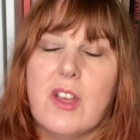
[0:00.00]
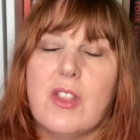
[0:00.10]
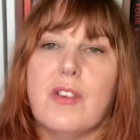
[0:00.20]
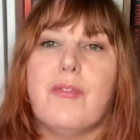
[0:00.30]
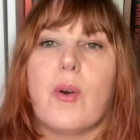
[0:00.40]

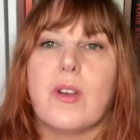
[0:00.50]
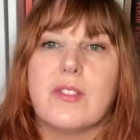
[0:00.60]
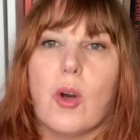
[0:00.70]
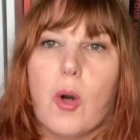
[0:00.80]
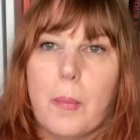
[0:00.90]
the focus
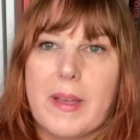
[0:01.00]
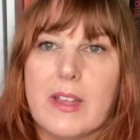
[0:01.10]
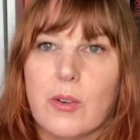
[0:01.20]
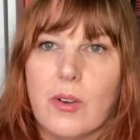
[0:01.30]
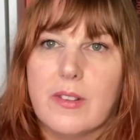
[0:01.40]
all
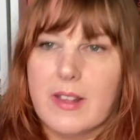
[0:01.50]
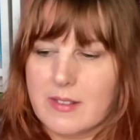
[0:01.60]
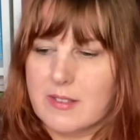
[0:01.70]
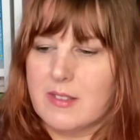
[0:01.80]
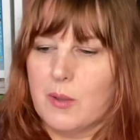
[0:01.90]
being on
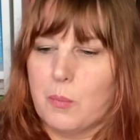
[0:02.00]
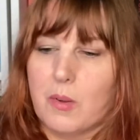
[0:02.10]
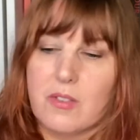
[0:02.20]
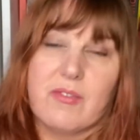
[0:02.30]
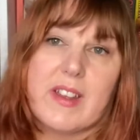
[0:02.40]
this
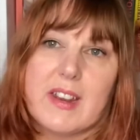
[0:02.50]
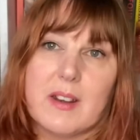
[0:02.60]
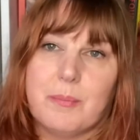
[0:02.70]
one reading.